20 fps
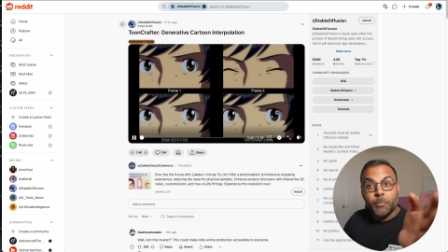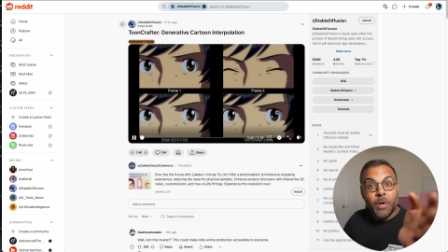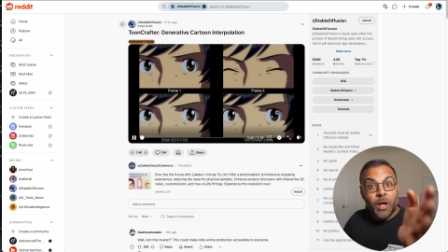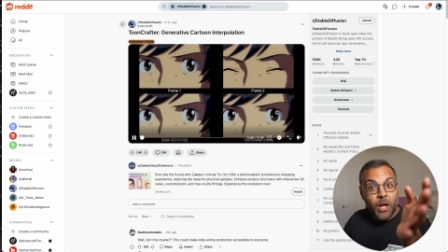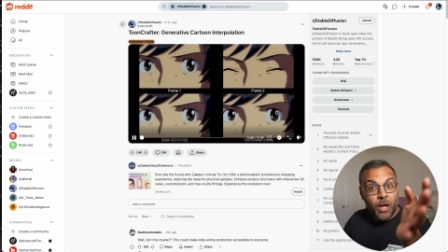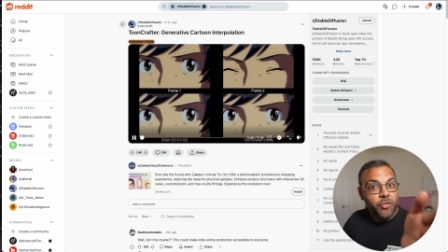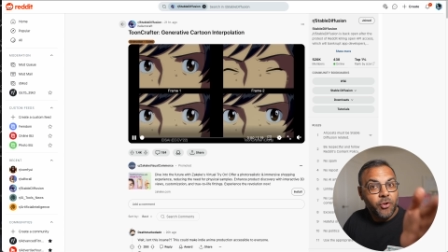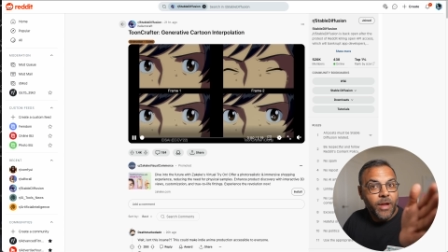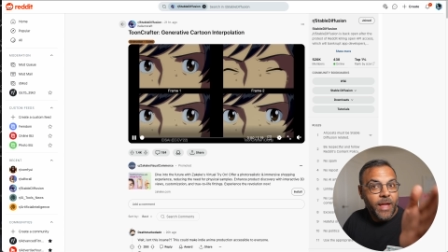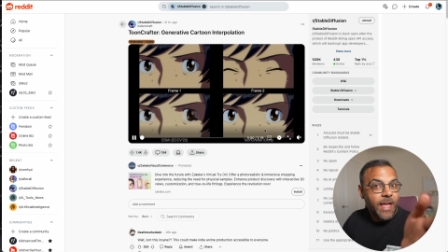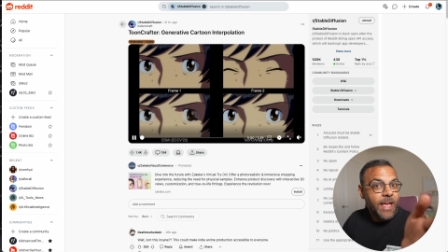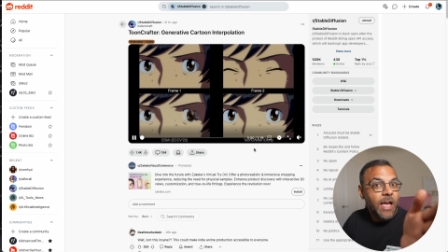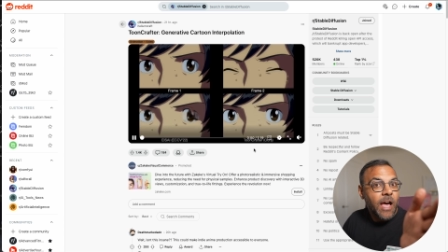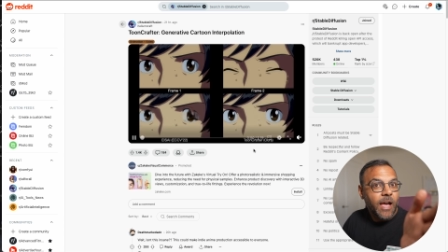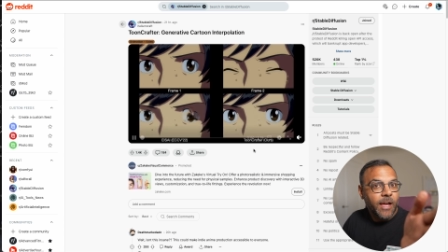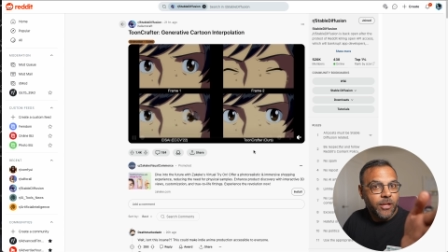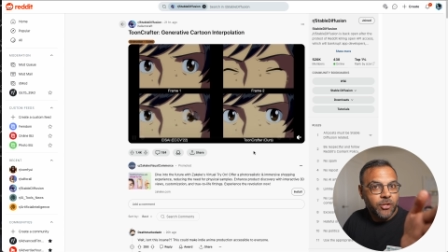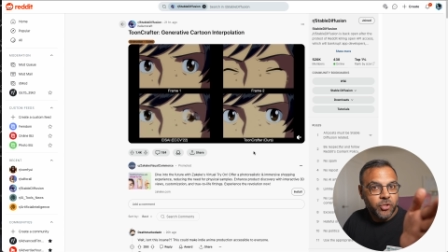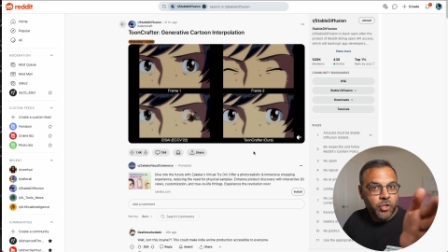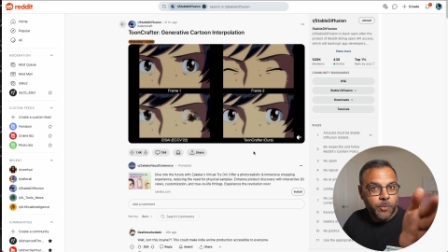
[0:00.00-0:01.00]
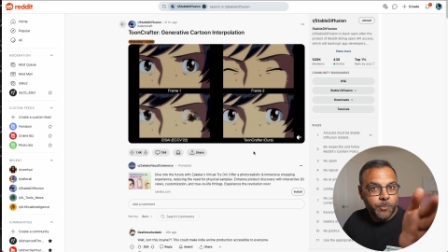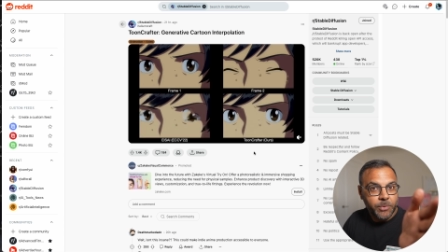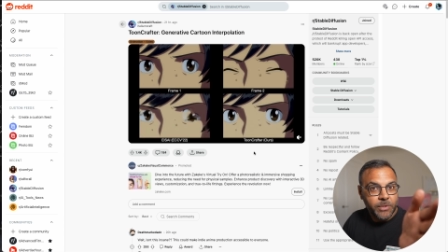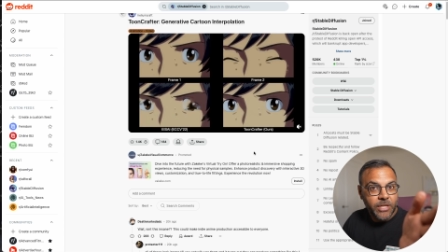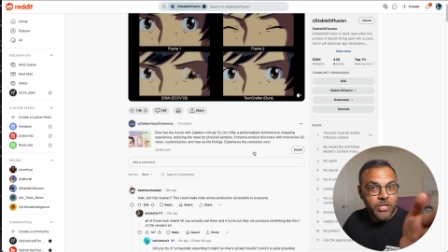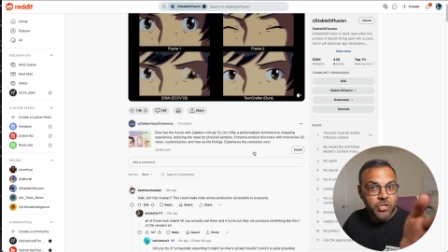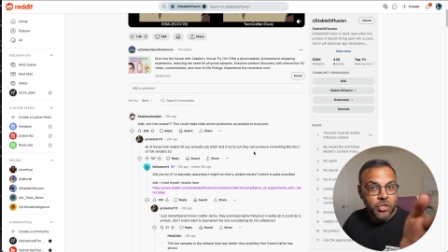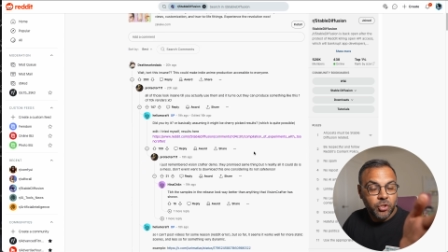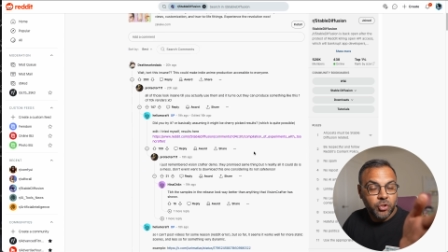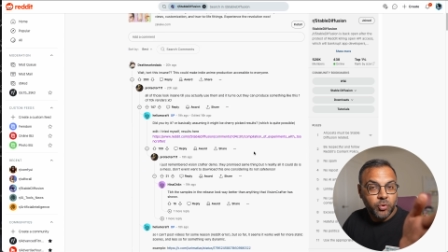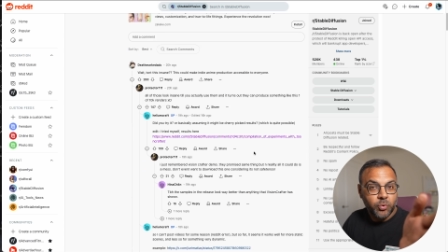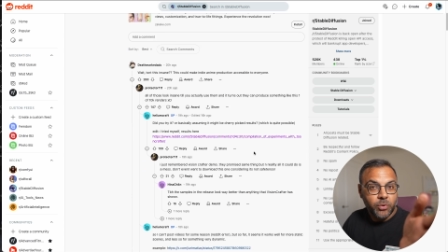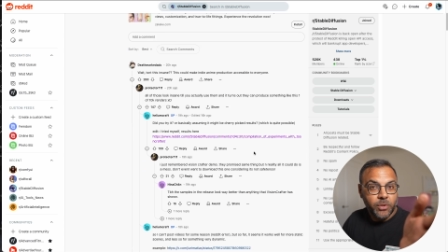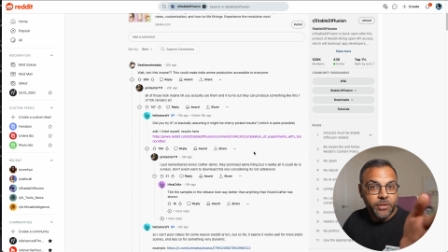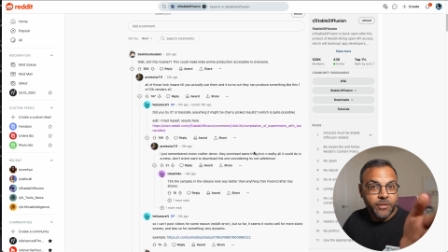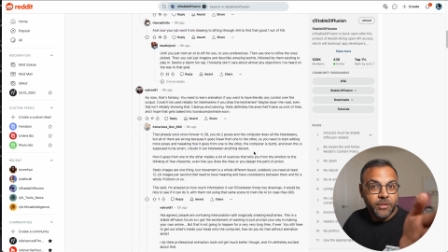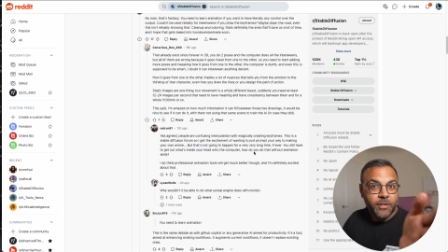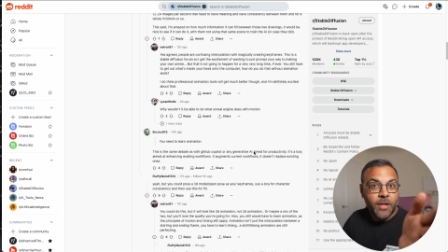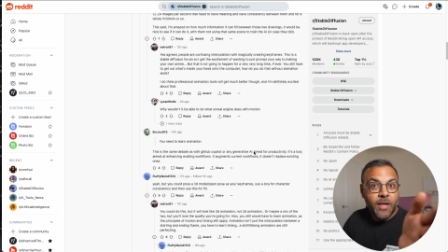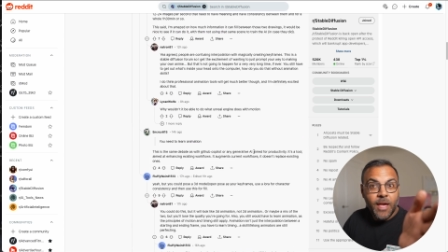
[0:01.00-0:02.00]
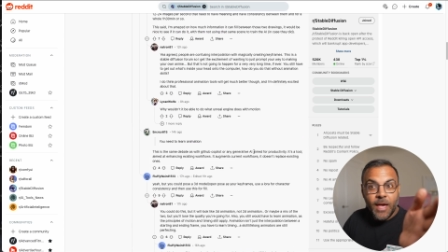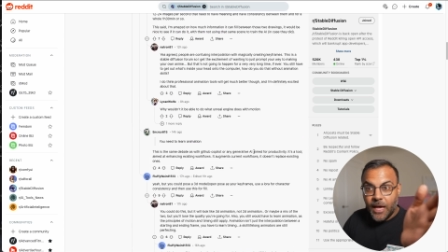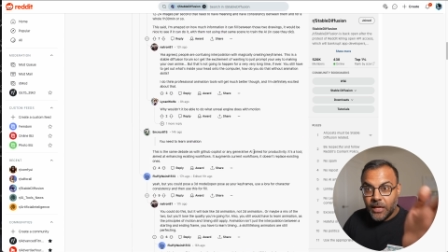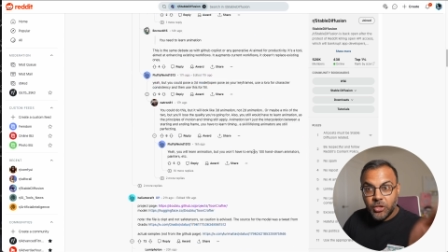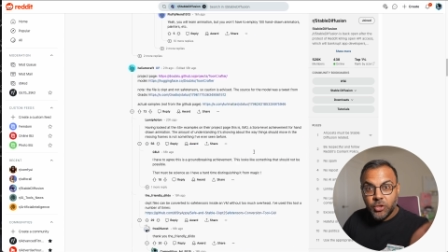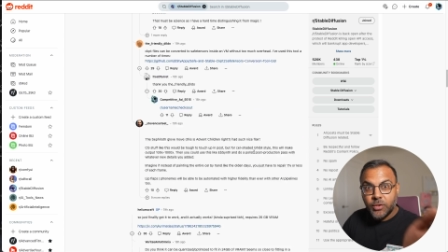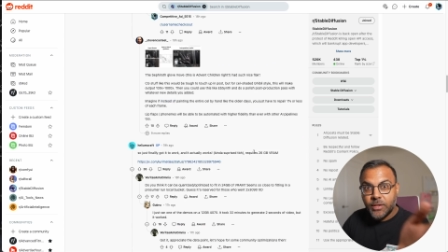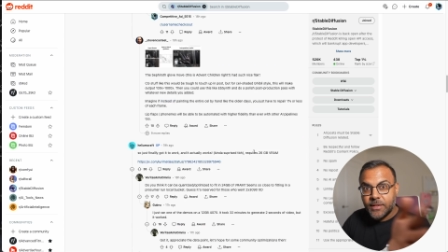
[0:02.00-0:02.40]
other AI interpolation tools. And you can